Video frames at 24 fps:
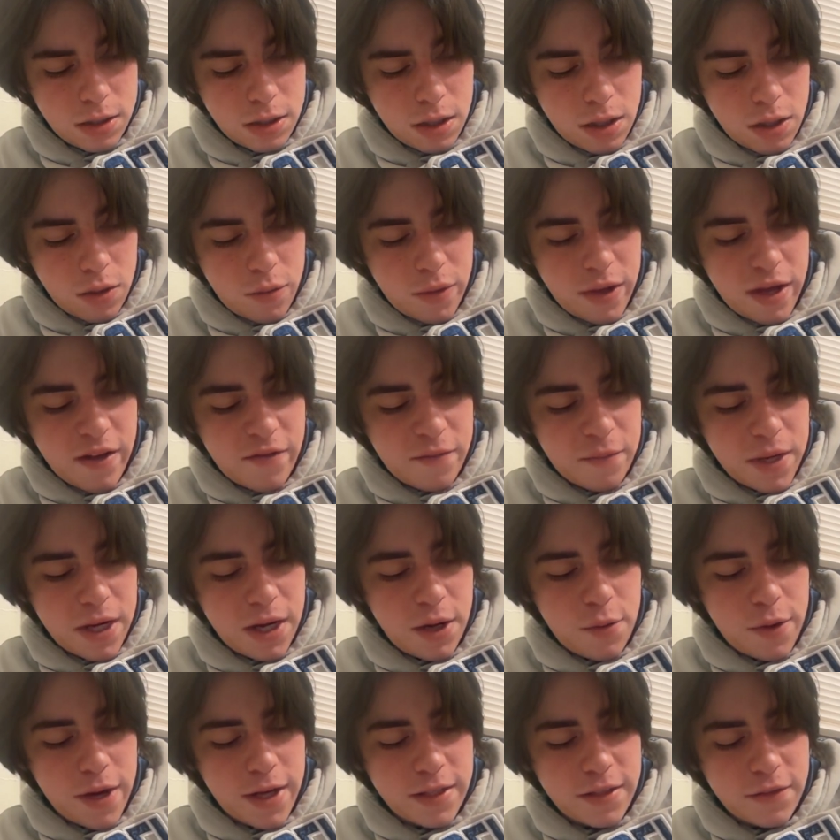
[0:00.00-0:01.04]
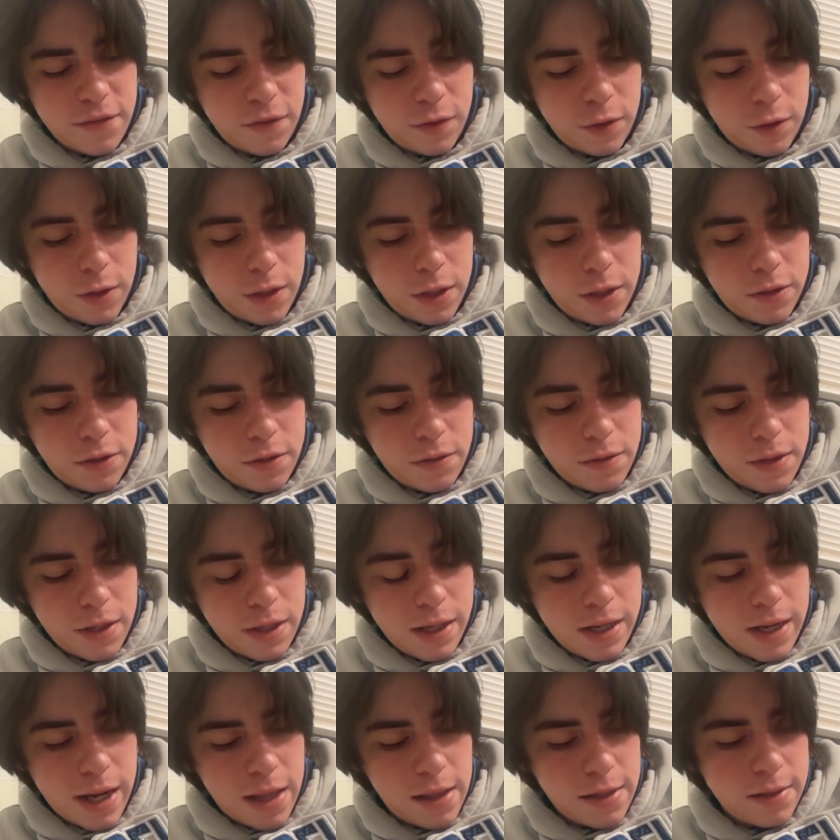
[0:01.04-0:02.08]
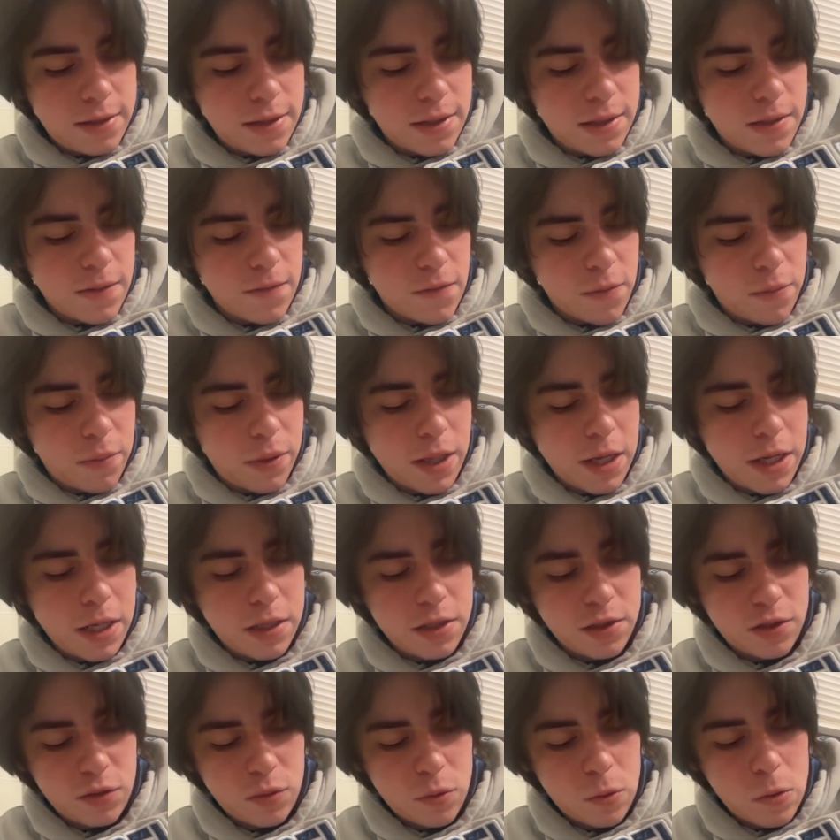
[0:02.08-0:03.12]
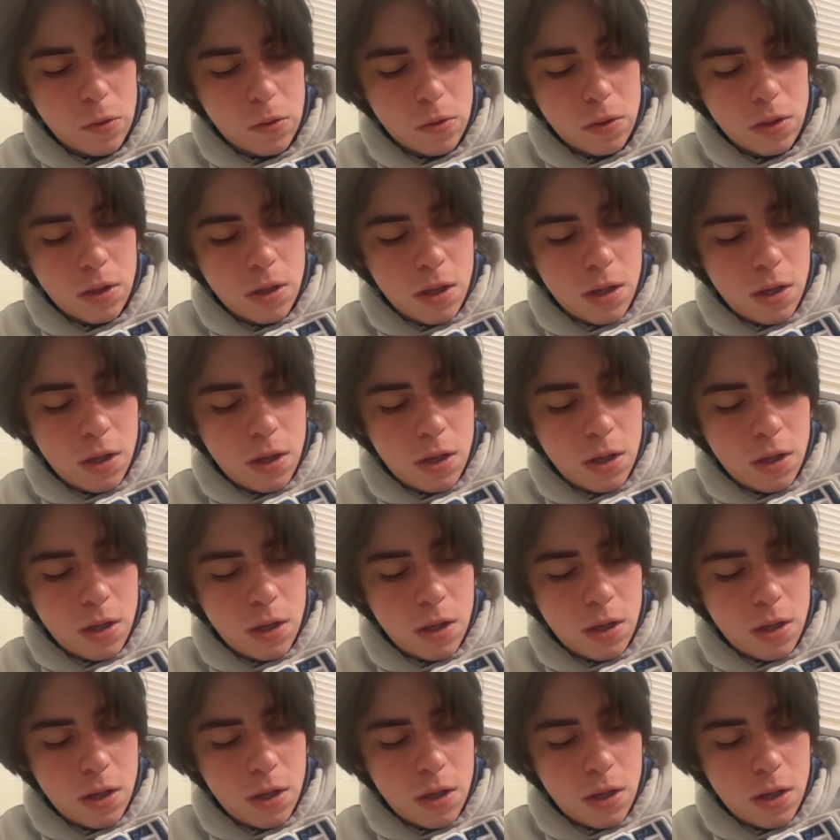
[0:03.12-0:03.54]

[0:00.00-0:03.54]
We have many ways of learning through the analysis of a play and its role.